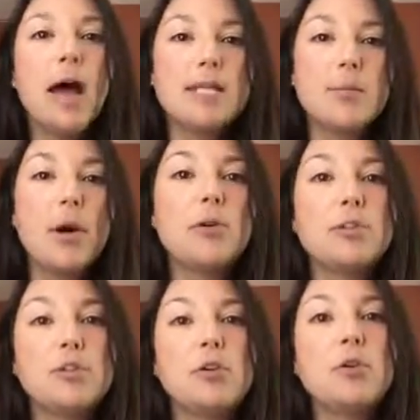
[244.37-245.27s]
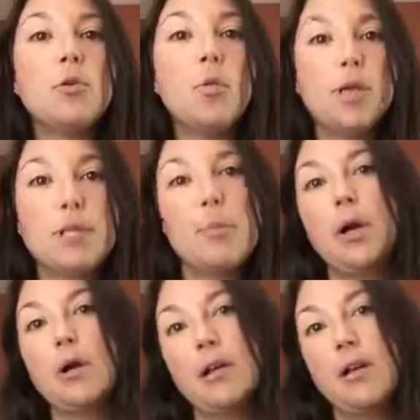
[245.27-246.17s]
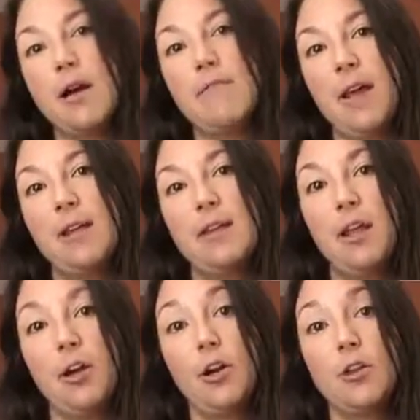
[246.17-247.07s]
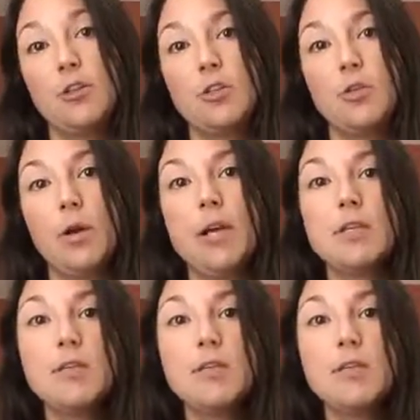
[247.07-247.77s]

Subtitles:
as opposed to what's a pertinent event that occurred in the story.